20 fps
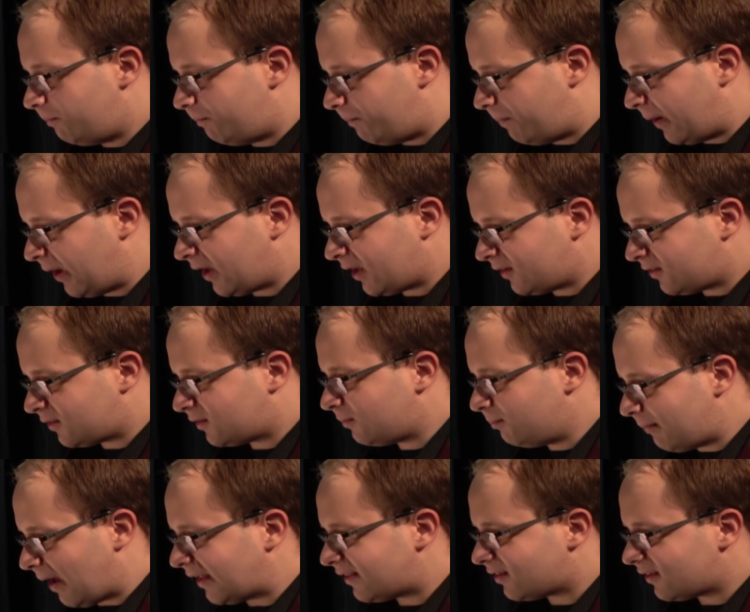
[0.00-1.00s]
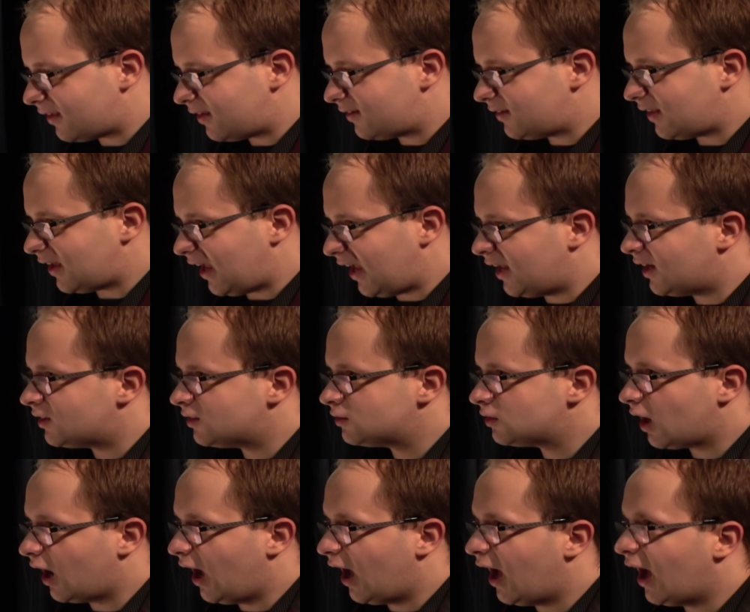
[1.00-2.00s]
biggest mentalist in
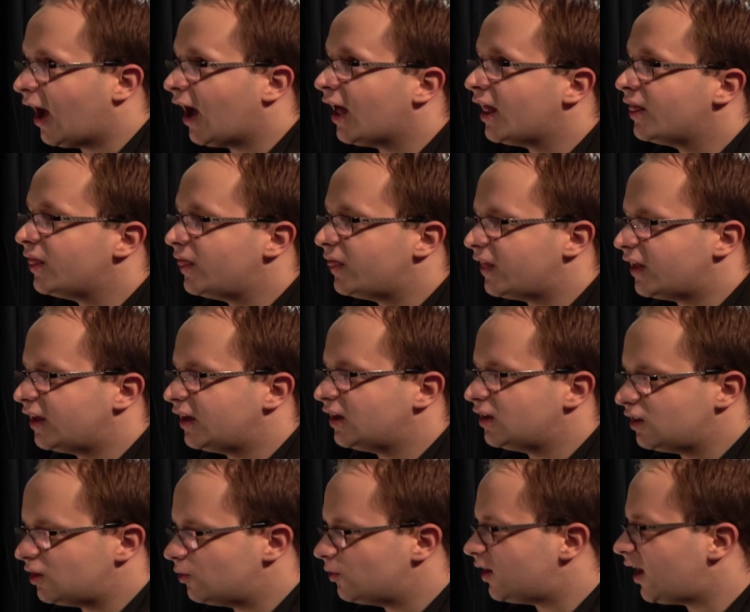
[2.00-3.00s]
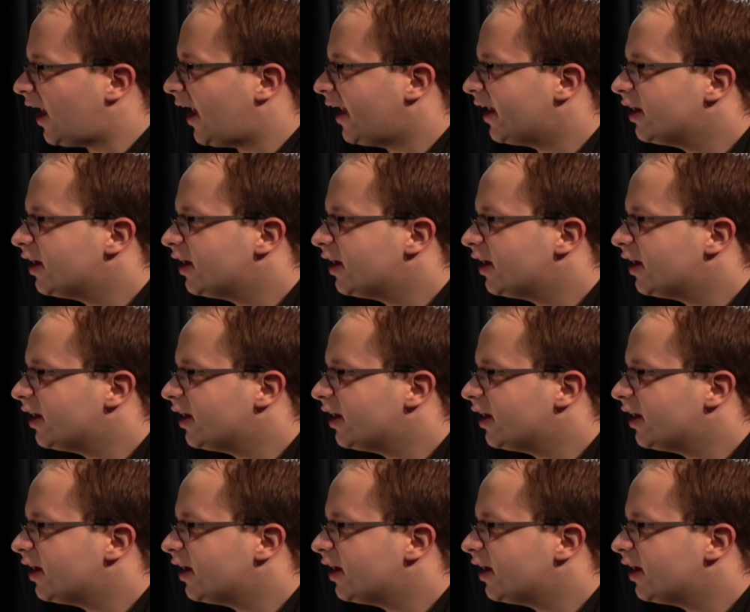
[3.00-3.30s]
the UK.